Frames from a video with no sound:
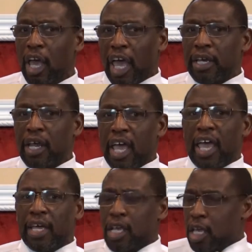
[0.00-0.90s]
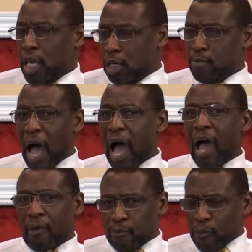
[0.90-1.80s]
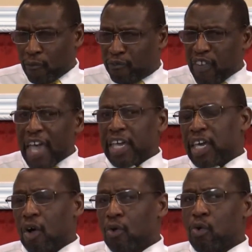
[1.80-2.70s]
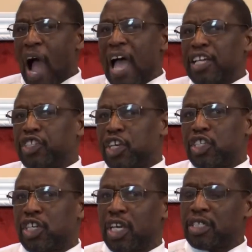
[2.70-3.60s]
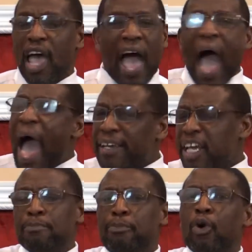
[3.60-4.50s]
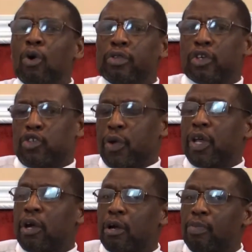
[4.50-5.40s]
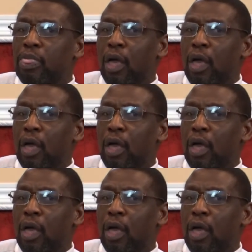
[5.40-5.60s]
And, and in my fake righteousness, I didn't pull the trigger.